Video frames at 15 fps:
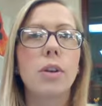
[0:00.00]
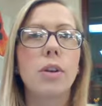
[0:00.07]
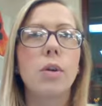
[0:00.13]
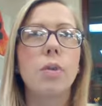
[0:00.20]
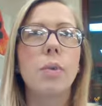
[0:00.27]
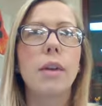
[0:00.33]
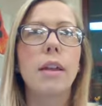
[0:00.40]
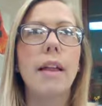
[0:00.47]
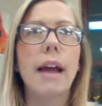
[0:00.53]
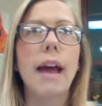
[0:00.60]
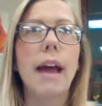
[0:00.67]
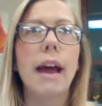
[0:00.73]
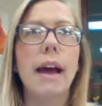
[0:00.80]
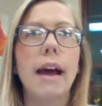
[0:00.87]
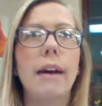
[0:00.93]
you will
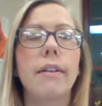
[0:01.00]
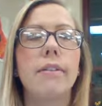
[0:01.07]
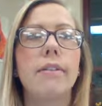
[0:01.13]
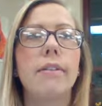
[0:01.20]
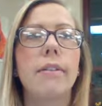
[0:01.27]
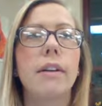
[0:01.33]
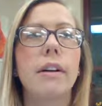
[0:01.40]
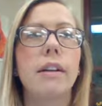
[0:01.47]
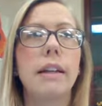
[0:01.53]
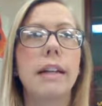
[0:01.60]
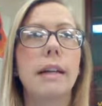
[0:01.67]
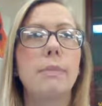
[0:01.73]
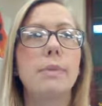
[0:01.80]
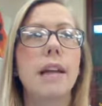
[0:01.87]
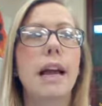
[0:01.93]
have
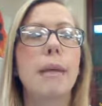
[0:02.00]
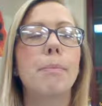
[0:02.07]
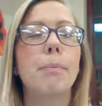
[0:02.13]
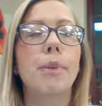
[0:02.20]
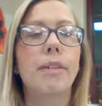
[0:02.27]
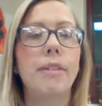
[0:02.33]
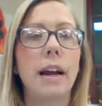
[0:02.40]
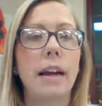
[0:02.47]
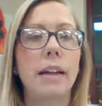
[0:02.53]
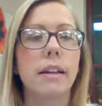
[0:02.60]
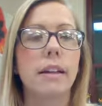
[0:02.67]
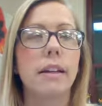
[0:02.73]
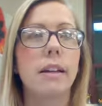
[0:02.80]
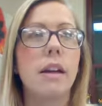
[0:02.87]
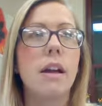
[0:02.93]
cleanup time
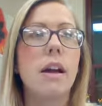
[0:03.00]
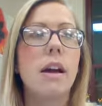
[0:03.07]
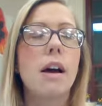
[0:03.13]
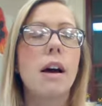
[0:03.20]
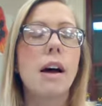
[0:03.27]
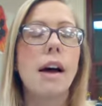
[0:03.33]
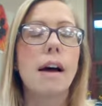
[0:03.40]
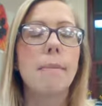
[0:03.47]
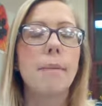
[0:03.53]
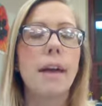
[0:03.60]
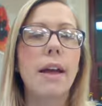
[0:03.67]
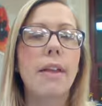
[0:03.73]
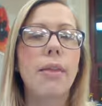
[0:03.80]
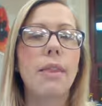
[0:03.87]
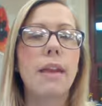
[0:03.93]
provided,
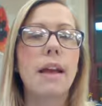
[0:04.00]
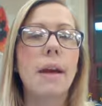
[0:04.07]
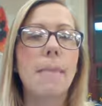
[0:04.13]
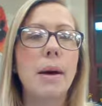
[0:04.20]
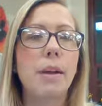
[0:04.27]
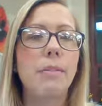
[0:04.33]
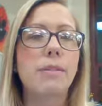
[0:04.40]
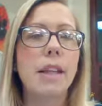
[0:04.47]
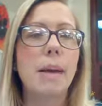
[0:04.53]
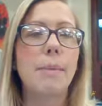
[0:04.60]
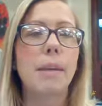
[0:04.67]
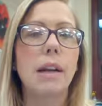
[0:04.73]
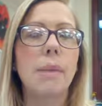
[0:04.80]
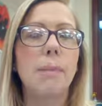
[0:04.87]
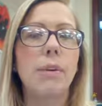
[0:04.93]
and the amount of
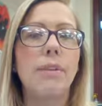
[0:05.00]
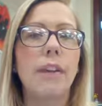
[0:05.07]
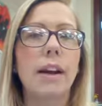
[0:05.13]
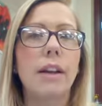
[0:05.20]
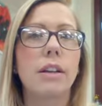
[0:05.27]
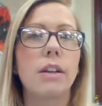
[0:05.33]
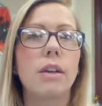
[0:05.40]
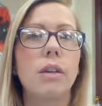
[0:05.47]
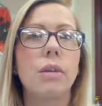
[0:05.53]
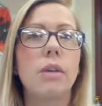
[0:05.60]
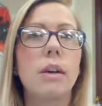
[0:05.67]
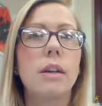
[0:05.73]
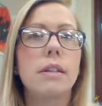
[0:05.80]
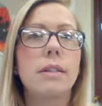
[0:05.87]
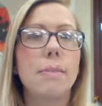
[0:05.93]
time that I provide
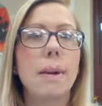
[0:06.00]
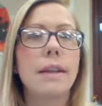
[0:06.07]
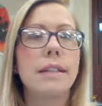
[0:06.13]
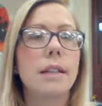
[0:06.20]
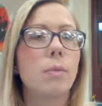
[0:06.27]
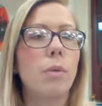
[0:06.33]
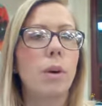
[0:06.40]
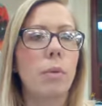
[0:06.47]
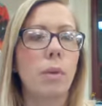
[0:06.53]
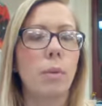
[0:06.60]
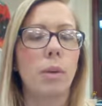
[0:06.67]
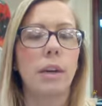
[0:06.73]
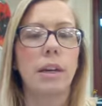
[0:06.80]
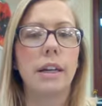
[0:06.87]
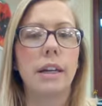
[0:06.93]
you depends on what
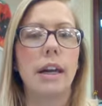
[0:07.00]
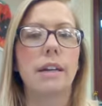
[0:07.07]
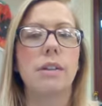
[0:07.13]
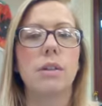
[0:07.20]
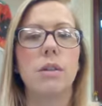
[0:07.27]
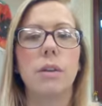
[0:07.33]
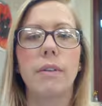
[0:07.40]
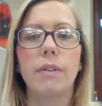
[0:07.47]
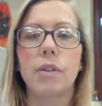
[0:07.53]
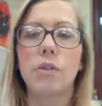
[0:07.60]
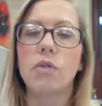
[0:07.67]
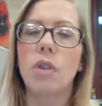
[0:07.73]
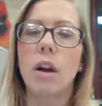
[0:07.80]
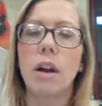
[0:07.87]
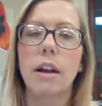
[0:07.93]
we're working on. So if
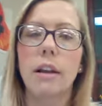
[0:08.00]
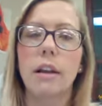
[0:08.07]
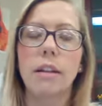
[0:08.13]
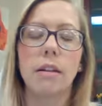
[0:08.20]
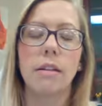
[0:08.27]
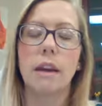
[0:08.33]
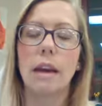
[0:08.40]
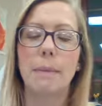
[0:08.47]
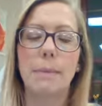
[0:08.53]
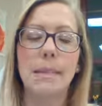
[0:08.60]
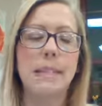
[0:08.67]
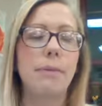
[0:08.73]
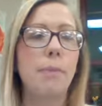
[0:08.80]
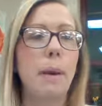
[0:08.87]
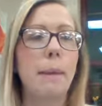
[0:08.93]
you're drawing on a
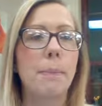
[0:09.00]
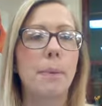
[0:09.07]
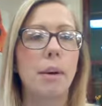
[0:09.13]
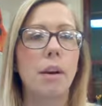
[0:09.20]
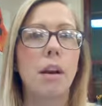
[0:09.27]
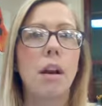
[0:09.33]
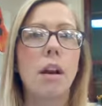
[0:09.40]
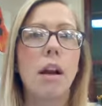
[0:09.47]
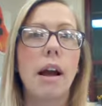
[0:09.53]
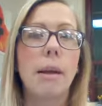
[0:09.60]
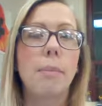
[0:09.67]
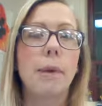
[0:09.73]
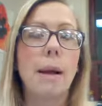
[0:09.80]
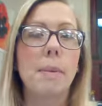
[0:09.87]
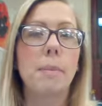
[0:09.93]
piece of paper,
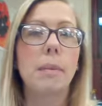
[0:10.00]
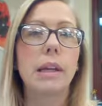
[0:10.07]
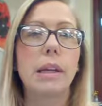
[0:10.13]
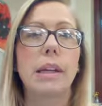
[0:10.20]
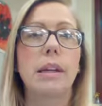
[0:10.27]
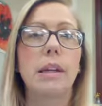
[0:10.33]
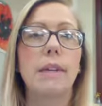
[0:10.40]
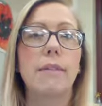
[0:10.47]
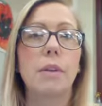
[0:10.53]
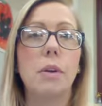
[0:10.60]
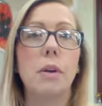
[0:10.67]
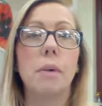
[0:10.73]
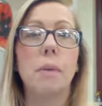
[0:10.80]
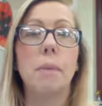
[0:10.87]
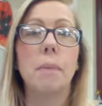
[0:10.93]
I'm probably going to give
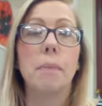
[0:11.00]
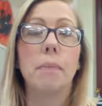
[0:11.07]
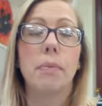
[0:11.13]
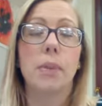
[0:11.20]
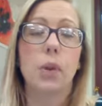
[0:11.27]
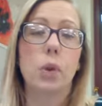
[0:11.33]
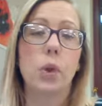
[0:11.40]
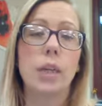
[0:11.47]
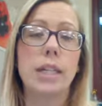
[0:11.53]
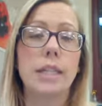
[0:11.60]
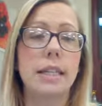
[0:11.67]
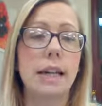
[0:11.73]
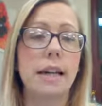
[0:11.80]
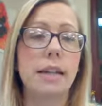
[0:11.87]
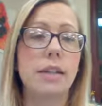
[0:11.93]
you 30
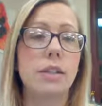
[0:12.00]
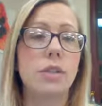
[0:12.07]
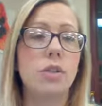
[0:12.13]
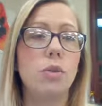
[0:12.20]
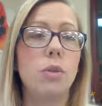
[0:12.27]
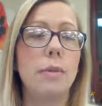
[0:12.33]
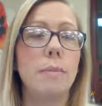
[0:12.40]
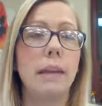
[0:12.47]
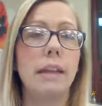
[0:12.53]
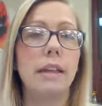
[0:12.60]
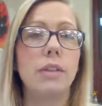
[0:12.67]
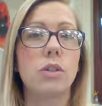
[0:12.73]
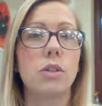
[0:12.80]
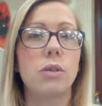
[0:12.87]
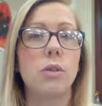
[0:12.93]
seconds to a
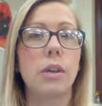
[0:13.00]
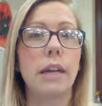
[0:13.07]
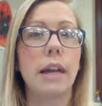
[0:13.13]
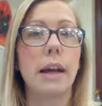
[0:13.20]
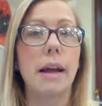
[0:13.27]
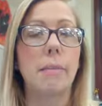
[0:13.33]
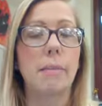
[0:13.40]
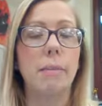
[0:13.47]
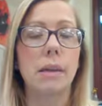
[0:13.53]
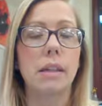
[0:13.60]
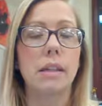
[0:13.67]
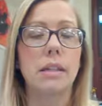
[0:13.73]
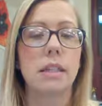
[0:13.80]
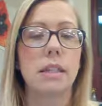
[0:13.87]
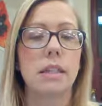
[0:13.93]
minute to clean up,
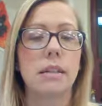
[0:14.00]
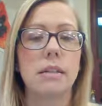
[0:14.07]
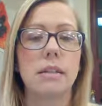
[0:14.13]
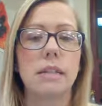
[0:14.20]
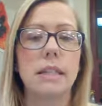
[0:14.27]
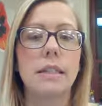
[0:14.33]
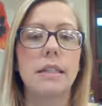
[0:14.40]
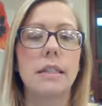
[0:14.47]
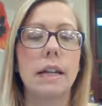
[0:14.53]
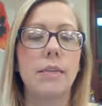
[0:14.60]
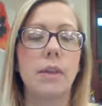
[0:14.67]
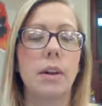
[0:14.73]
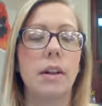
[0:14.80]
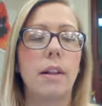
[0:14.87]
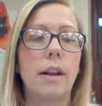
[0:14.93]
because that doesn't
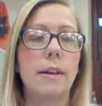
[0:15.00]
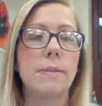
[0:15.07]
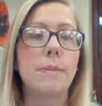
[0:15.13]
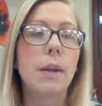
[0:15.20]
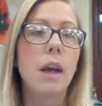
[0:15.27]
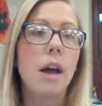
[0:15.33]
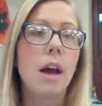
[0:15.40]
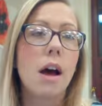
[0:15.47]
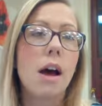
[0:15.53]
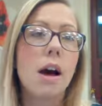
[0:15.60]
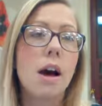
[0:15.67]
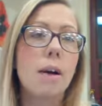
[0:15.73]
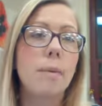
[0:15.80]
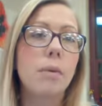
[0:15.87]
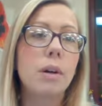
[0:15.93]
take very long.
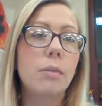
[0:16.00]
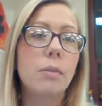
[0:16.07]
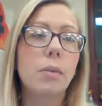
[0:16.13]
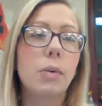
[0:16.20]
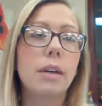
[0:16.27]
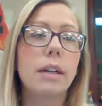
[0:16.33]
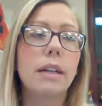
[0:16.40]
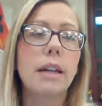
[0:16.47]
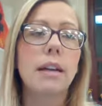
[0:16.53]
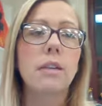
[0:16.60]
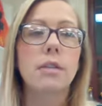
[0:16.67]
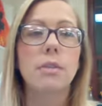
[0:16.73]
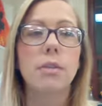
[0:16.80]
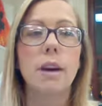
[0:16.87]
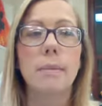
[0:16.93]
When we're working on
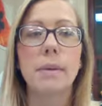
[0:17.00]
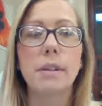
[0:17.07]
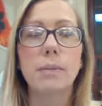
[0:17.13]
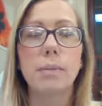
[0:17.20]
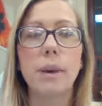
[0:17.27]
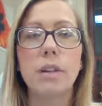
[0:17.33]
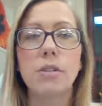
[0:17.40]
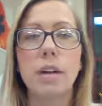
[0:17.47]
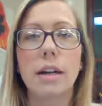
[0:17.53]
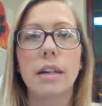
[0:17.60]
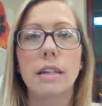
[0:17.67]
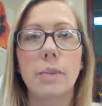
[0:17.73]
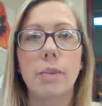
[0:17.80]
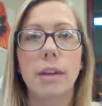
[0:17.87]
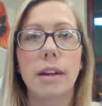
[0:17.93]
our ceramics
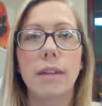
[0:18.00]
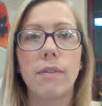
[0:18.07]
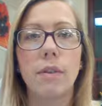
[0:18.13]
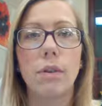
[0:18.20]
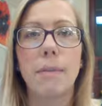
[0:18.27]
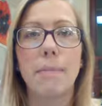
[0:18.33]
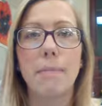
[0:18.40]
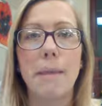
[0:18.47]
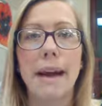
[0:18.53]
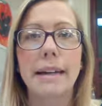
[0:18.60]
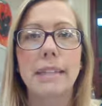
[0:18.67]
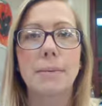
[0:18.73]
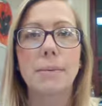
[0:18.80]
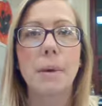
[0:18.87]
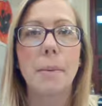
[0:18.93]
project, I will give you the
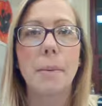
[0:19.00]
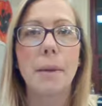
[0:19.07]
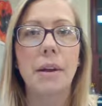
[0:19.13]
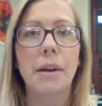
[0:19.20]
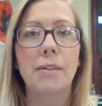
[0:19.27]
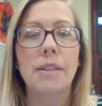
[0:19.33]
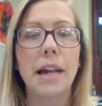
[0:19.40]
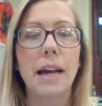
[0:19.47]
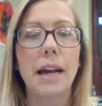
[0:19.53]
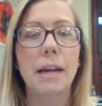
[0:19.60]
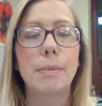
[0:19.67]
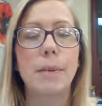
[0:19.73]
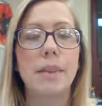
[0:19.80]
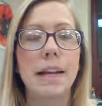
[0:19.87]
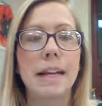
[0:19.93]
maximum amount of
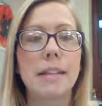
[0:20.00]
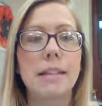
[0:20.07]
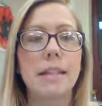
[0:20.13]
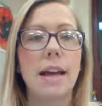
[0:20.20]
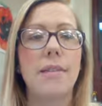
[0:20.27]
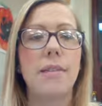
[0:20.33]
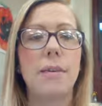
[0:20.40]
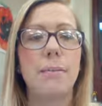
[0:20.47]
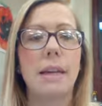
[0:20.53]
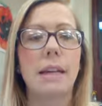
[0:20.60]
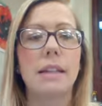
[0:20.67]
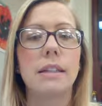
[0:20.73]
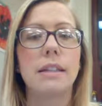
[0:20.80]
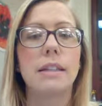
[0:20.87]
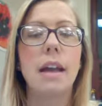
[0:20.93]
time, and that's 7
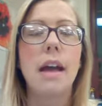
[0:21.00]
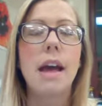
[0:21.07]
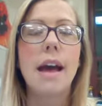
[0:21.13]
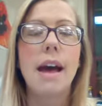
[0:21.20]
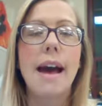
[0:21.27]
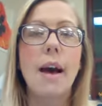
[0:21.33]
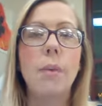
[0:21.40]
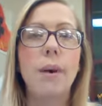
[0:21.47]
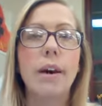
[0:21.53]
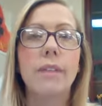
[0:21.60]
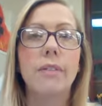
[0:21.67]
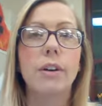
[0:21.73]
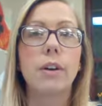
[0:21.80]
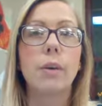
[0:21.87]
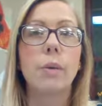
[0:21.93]
minutes.
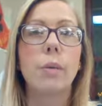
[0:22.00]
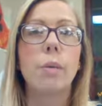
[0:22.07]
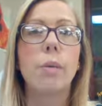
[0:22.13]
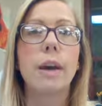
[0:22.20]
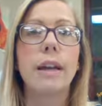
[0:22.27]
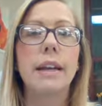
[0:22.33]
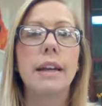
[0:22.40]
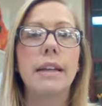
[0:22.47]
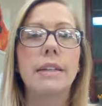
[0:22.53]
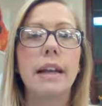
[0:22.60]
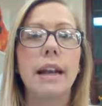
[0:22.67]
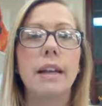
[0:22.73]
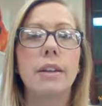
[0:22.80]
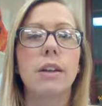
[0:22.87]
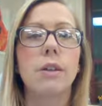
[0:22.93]
However, when I
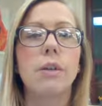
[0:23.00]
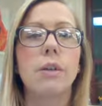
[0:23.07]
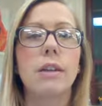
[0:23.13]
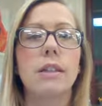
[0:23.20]
tell you